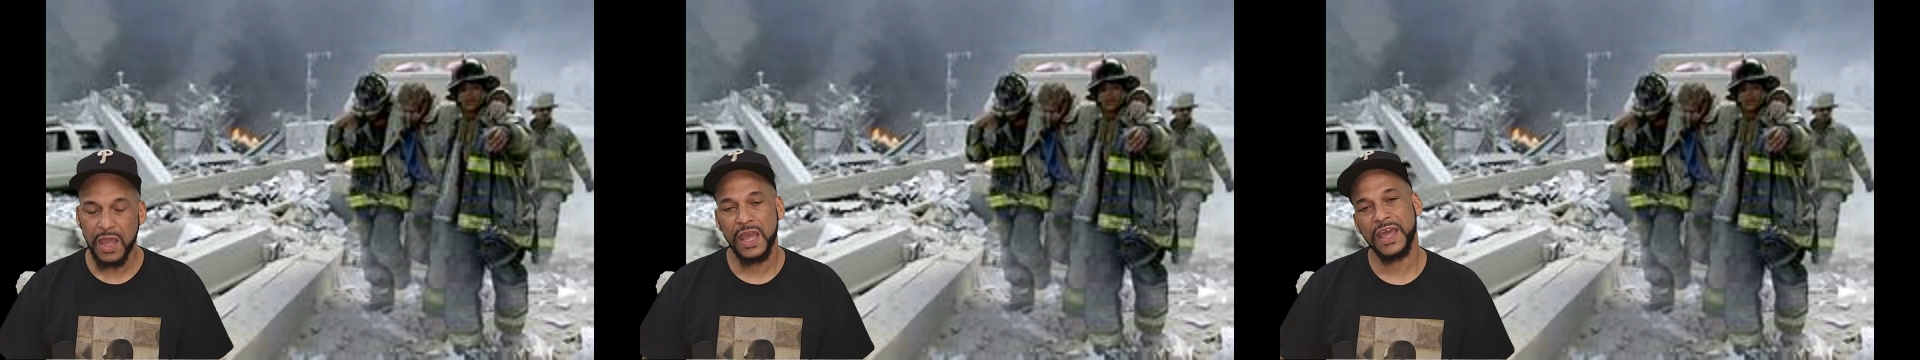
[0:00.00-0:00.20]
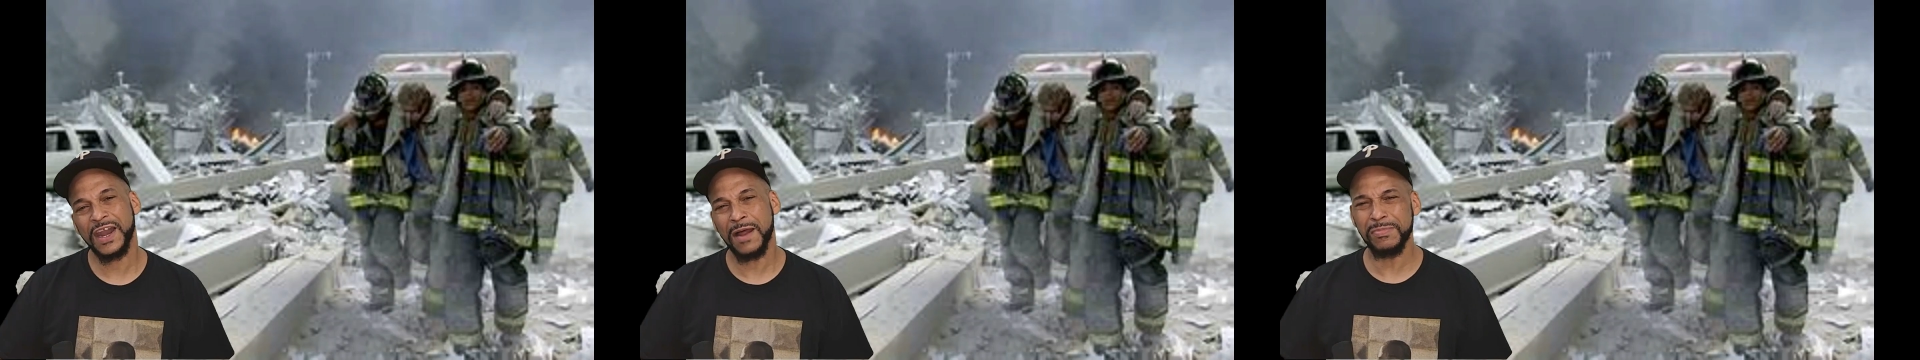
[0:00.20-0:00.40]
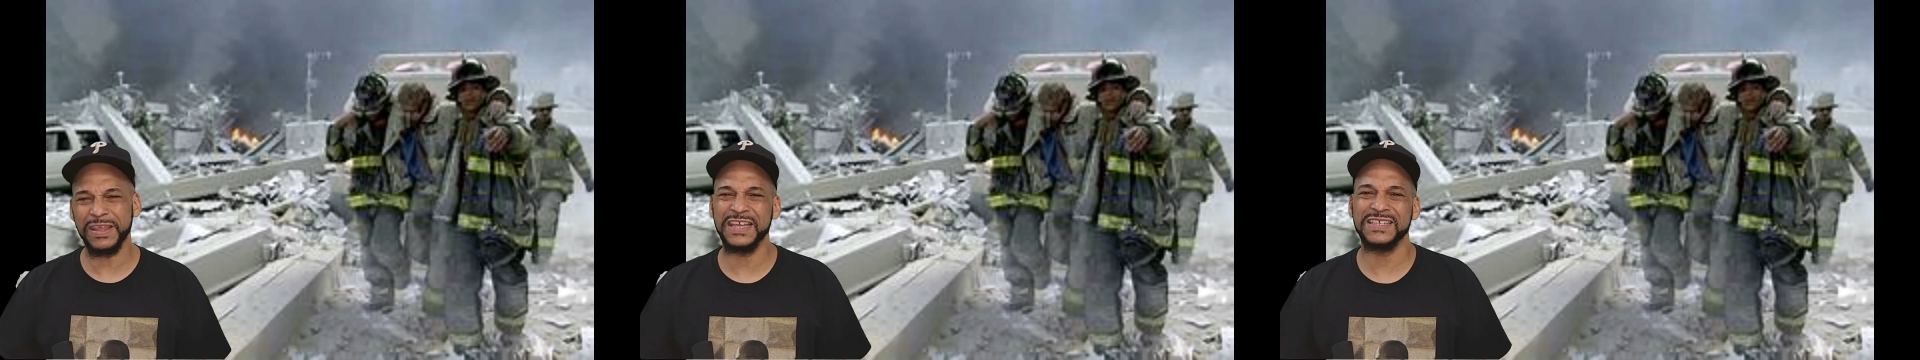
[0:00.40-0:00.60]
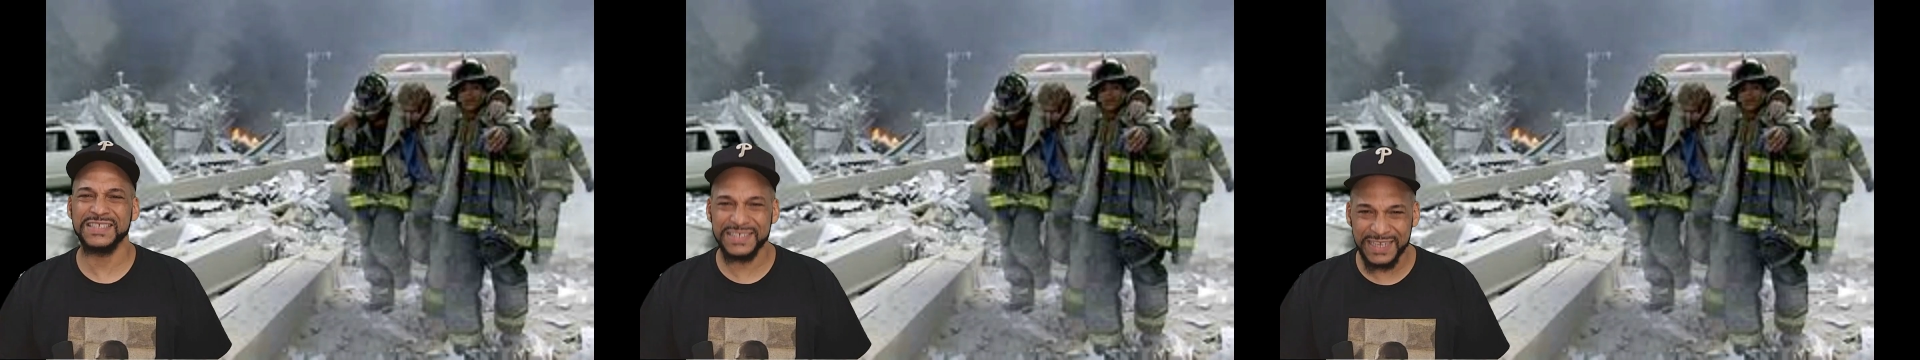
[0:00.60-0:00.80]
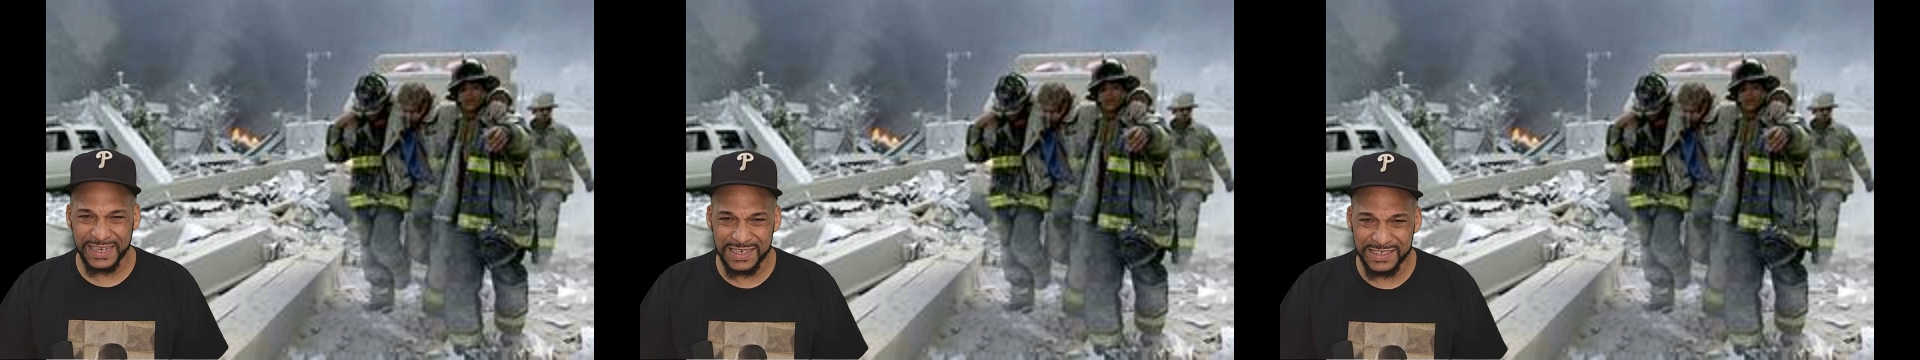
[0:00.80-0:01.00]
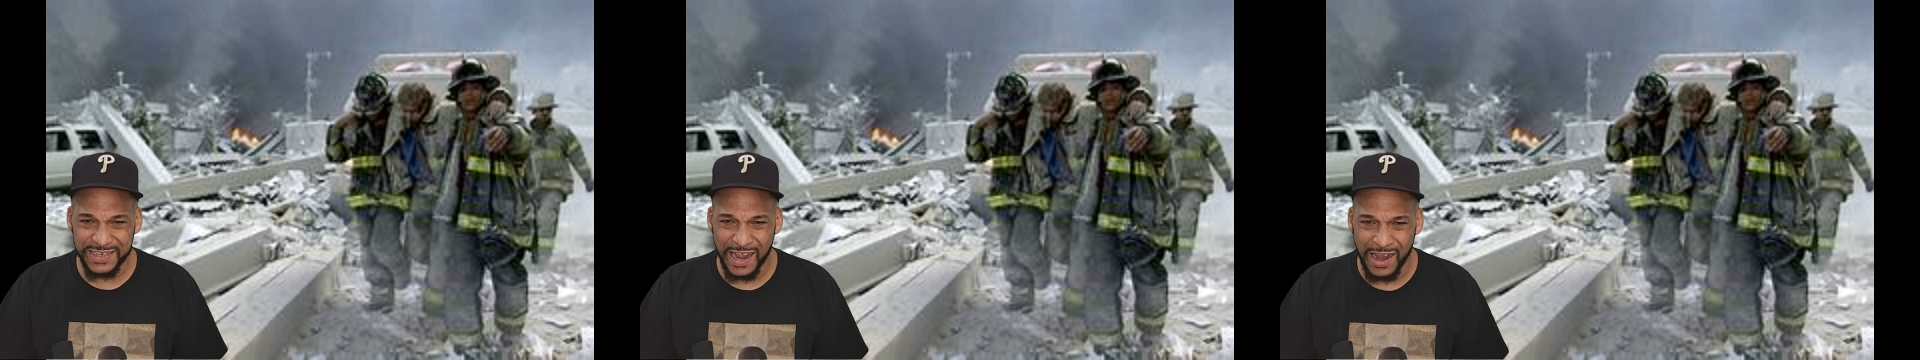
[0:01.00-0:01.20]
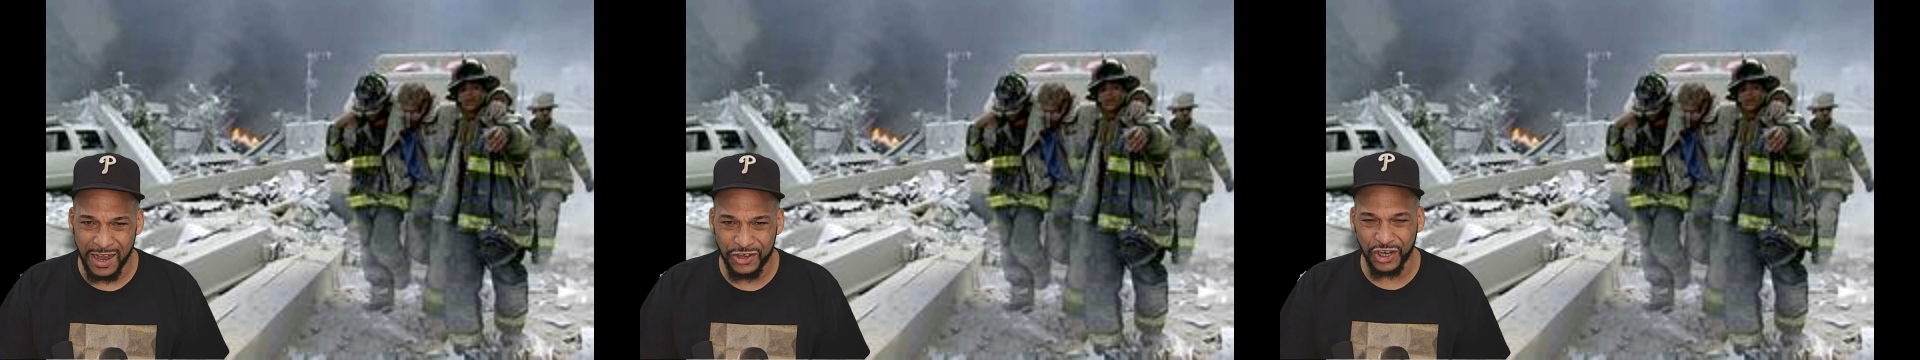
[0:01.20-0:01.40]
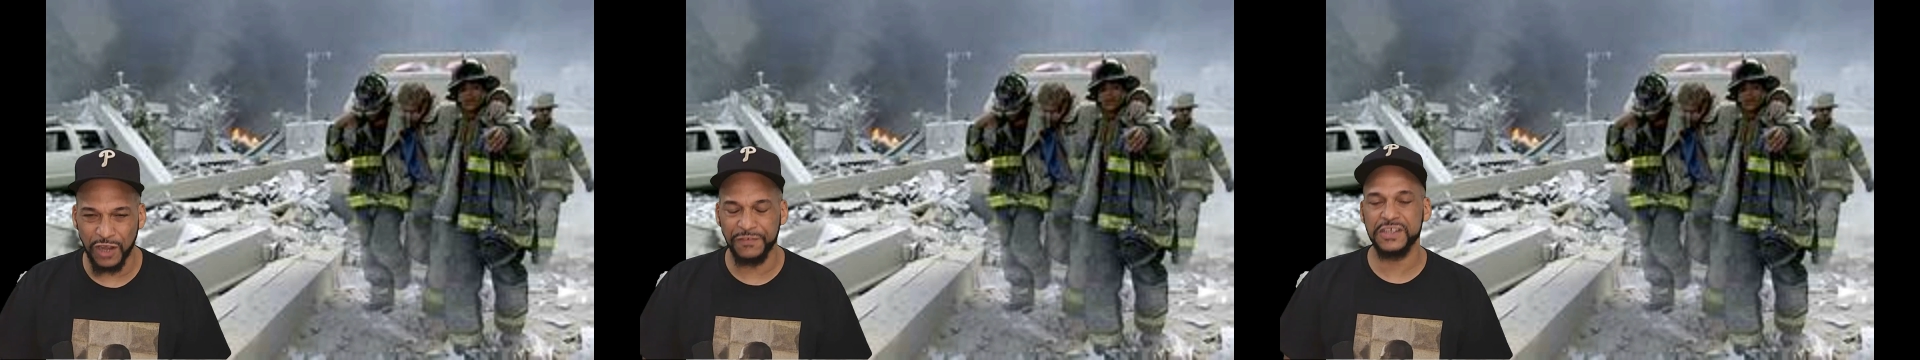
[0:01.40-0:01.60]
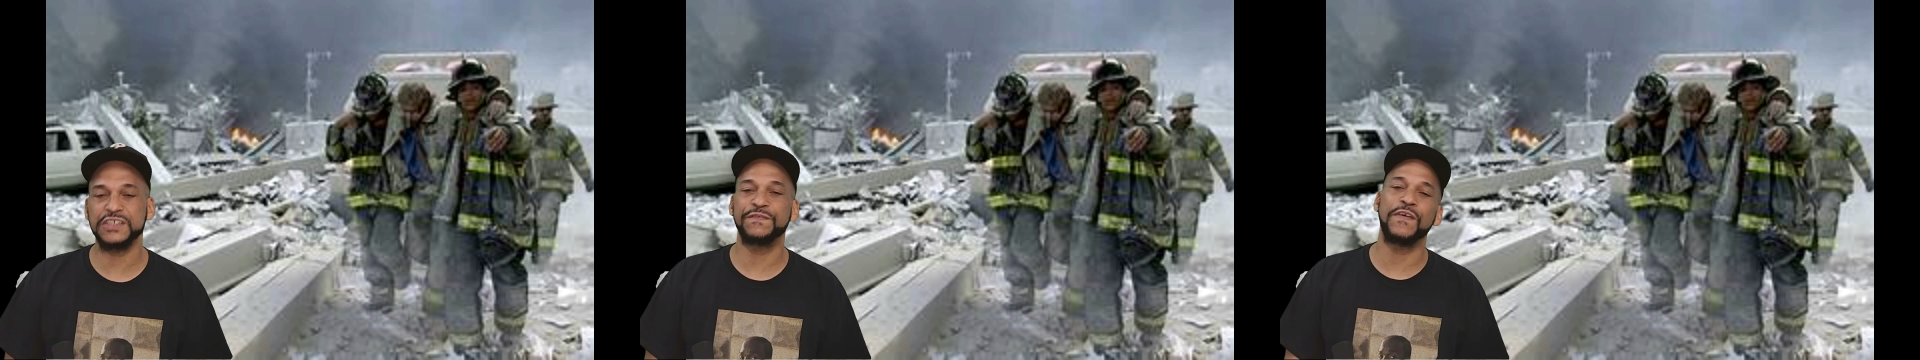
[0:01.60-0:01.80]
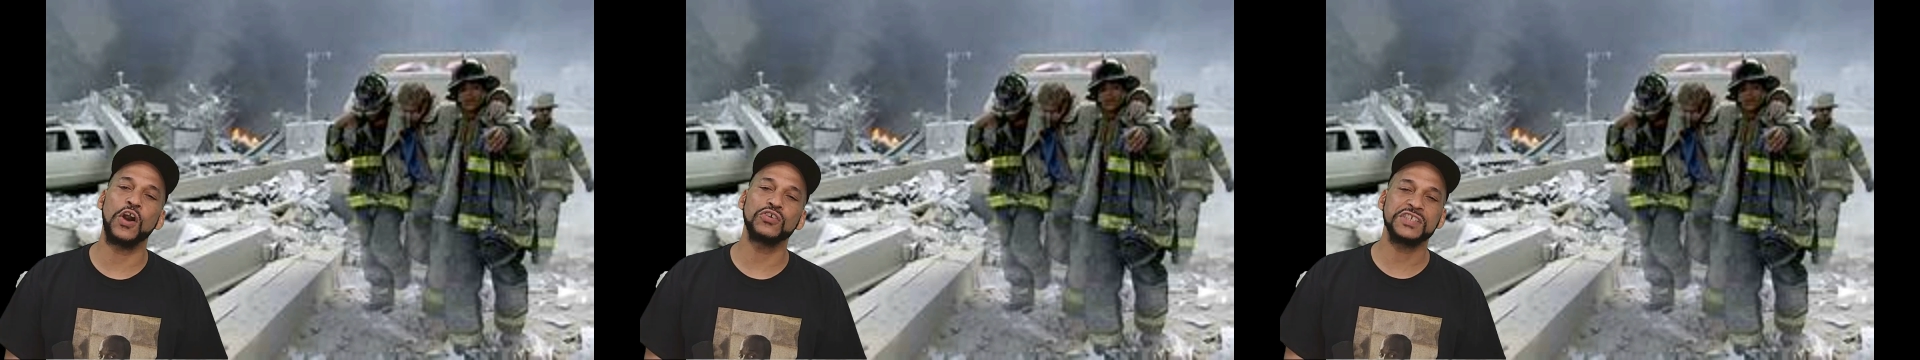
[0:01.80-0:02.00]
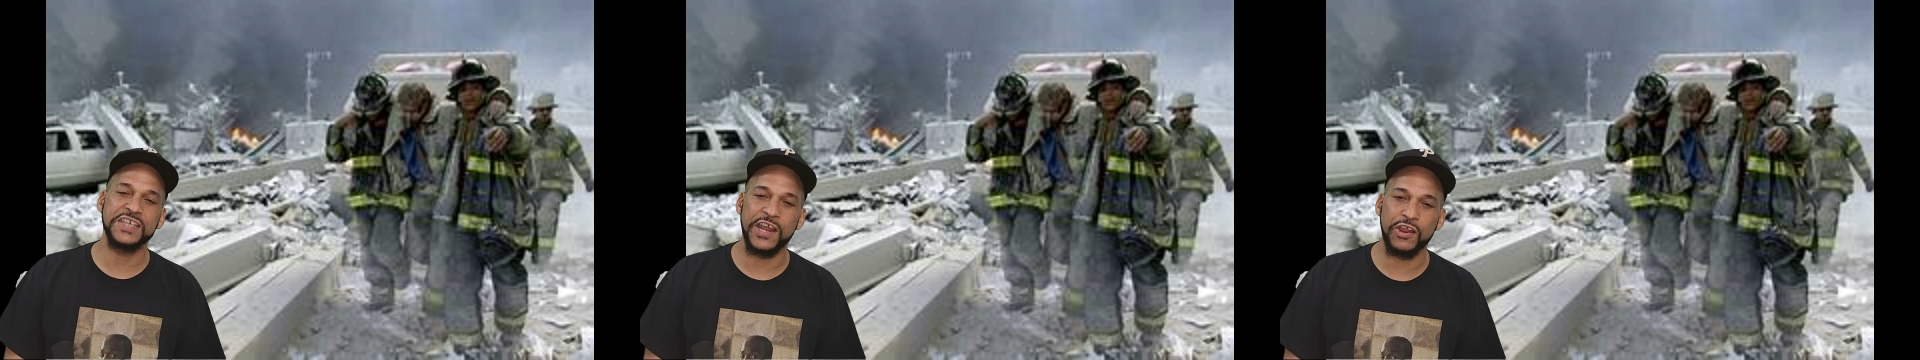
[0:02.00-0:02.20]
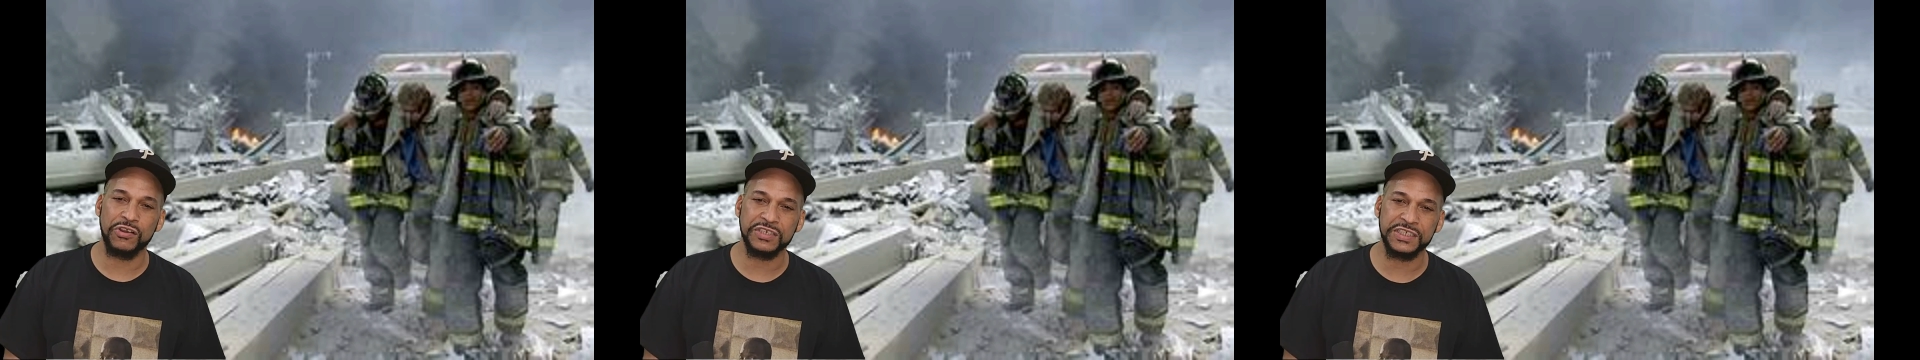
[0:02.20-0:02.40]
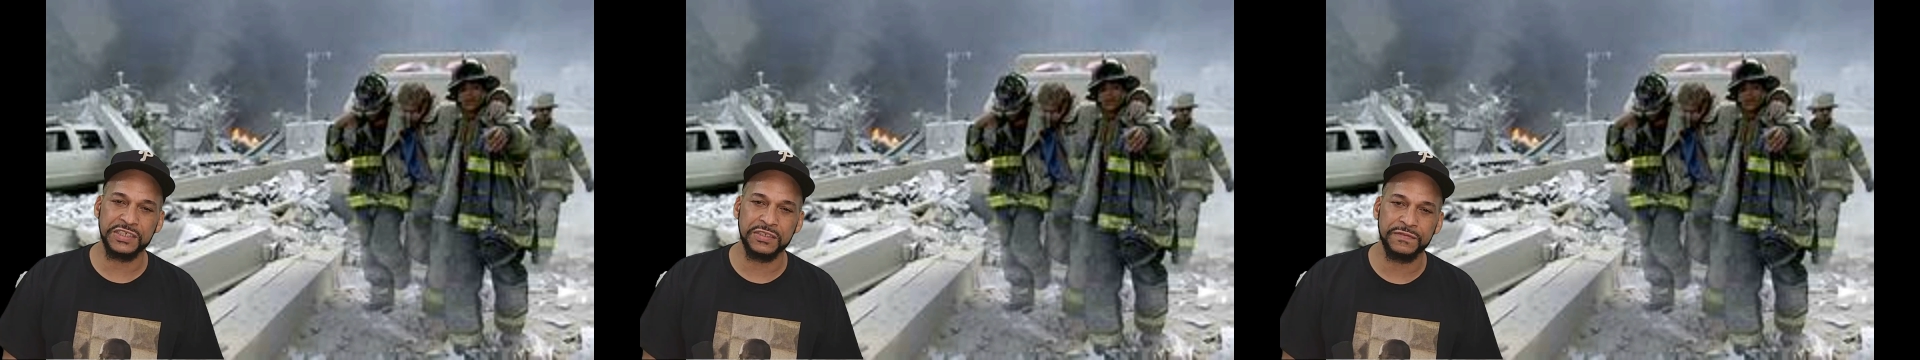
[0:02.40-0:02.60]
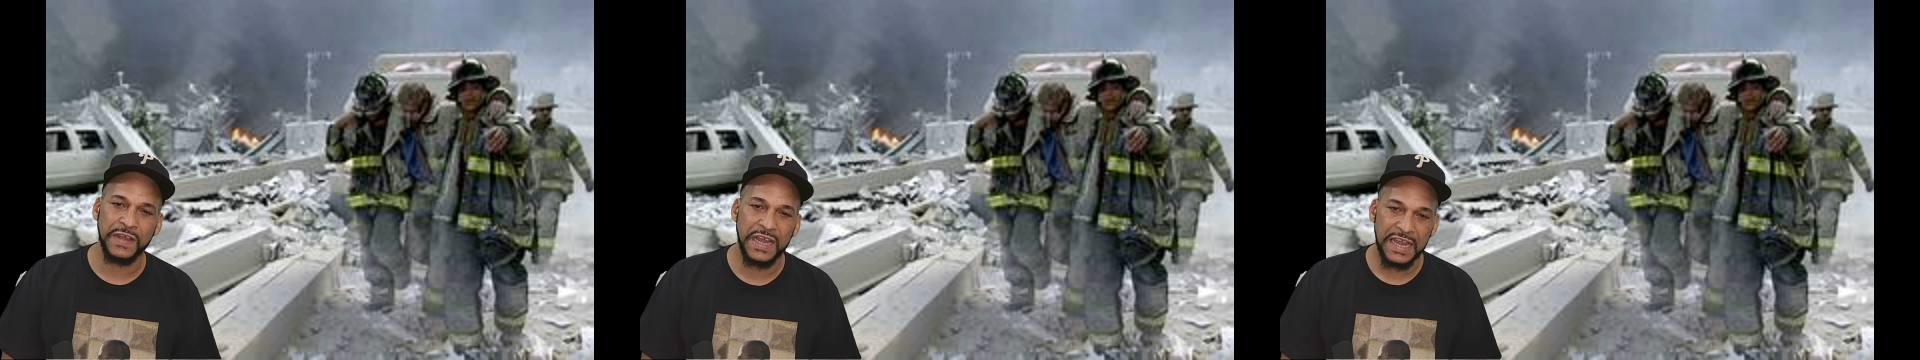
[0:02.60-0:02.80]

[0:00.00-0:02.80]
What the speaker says: And I'm getting sick and tired of this false narrative